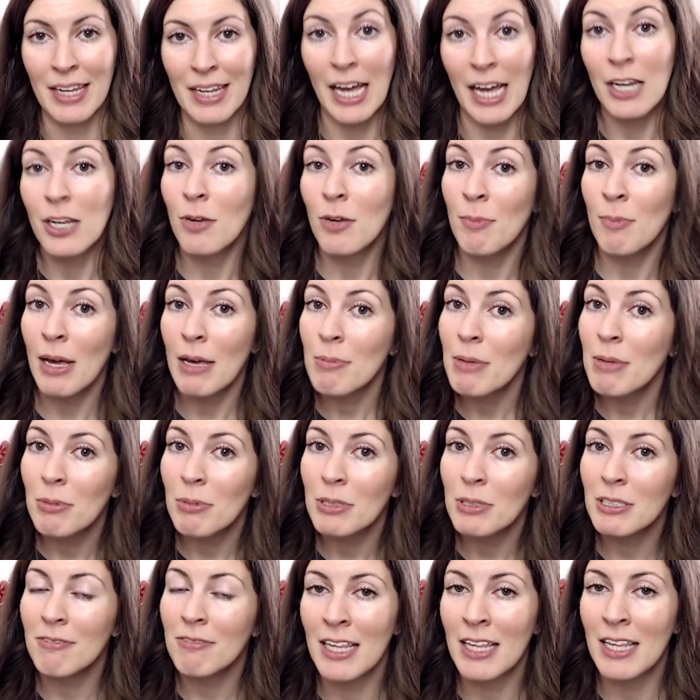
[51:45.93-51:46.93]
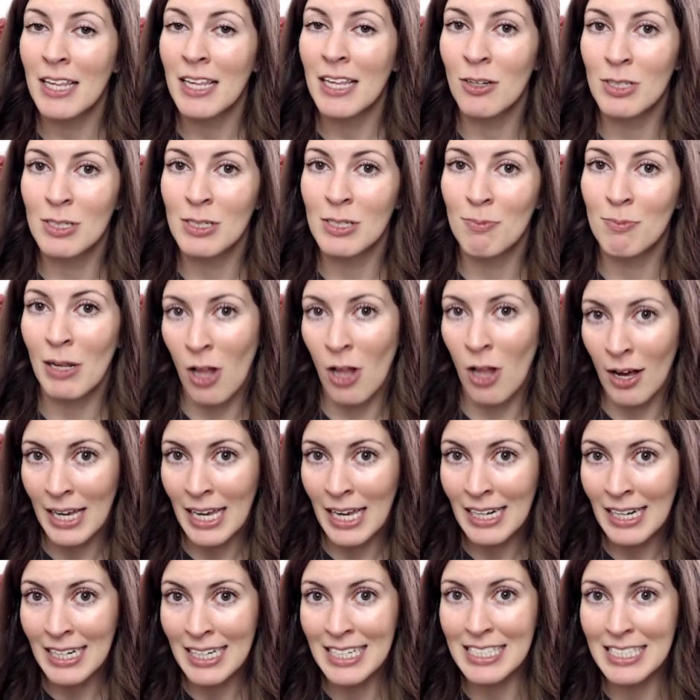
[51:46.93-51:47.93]
And you may be able to find those
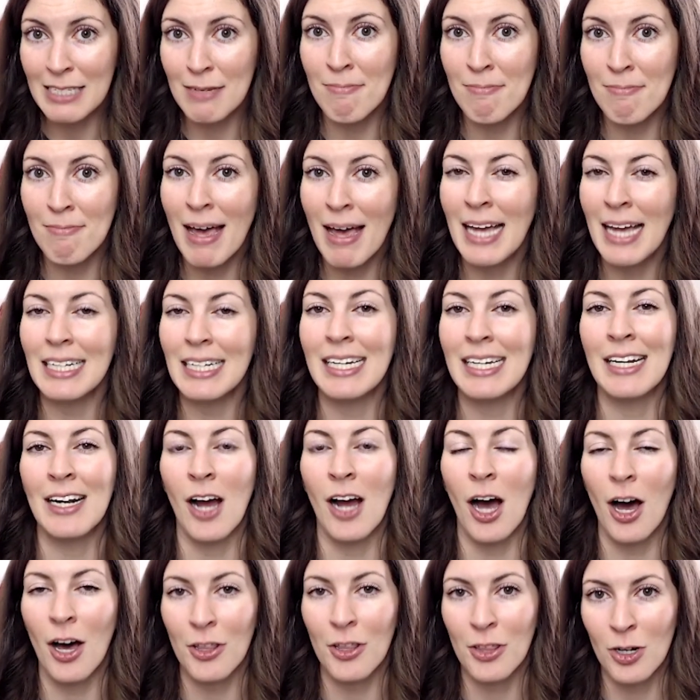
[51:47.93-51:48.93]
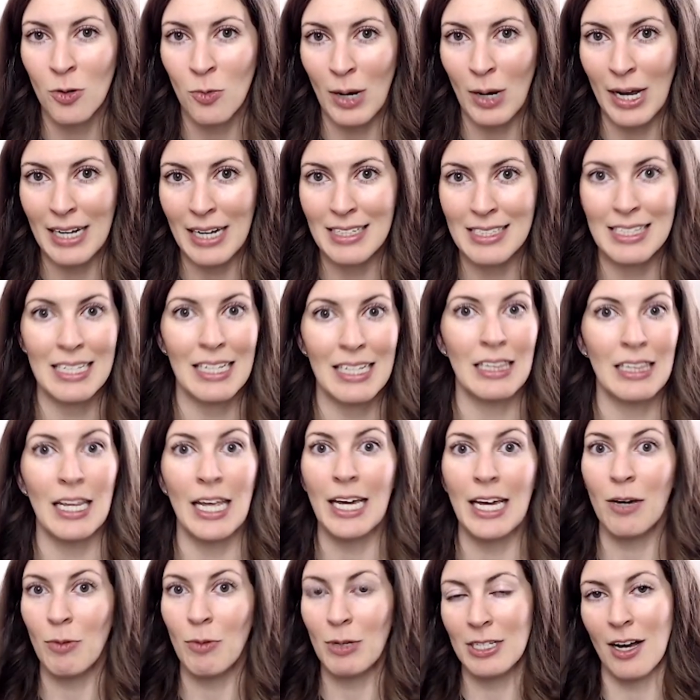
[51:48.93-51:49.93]
belonging needs met in other ways,
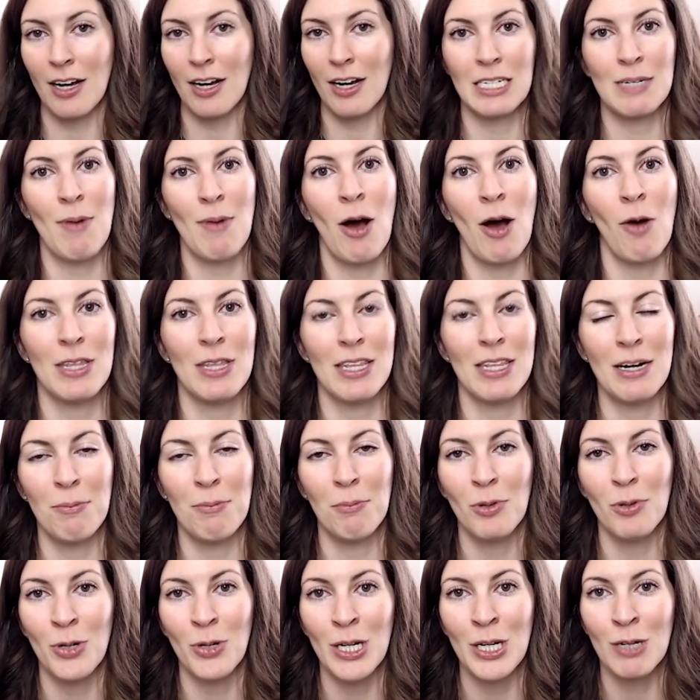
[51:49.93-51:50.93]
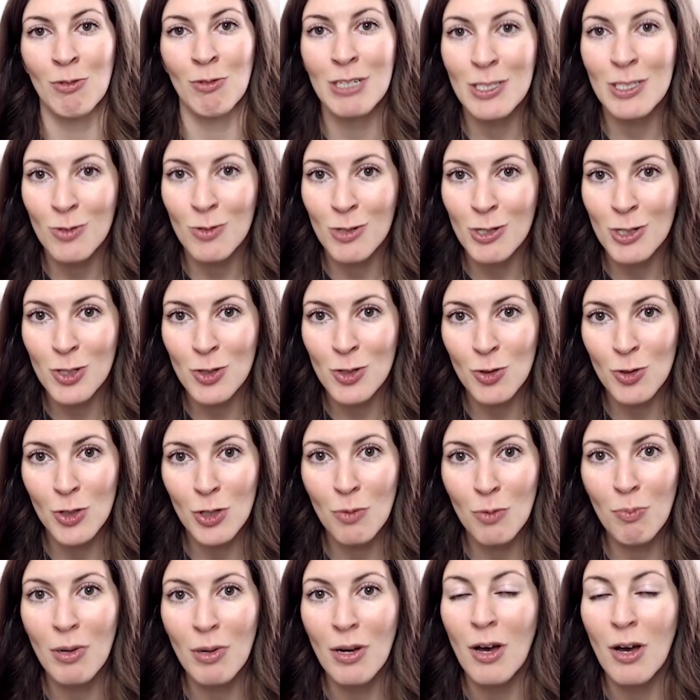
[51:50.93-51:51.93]
like we talked about with an employee resource
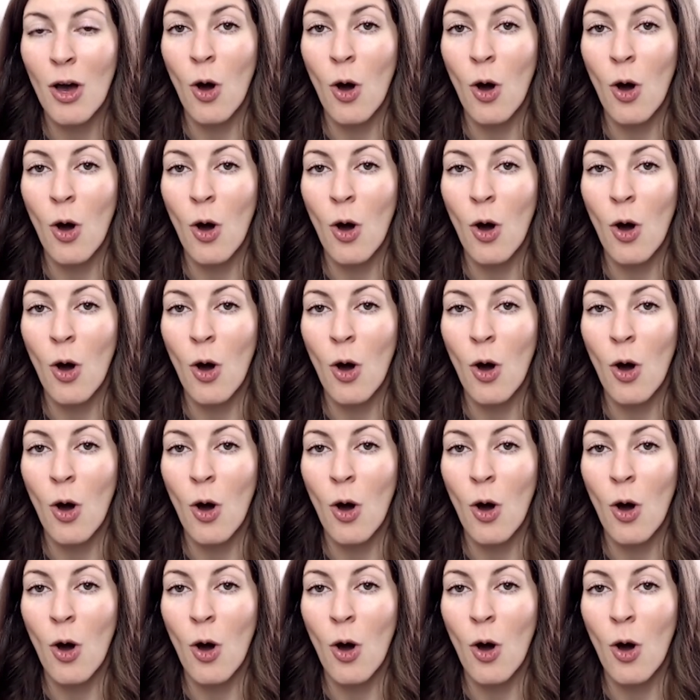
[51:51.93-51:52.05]
group,